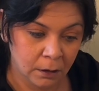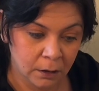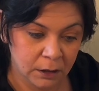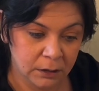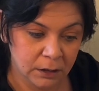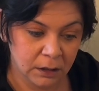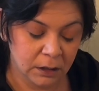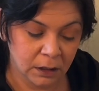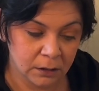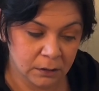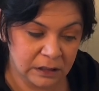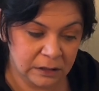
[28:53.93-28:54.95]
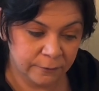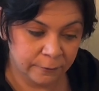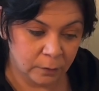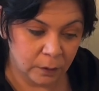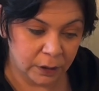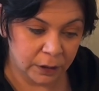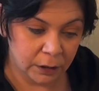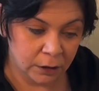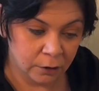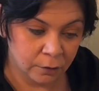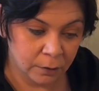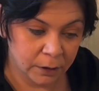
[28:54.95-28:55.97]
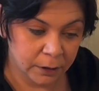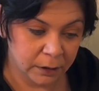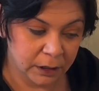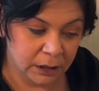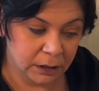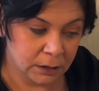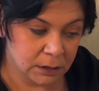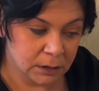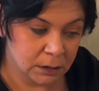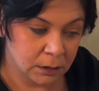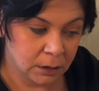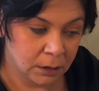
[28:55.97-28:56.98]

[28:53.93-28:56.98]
Anything else for Aquarius?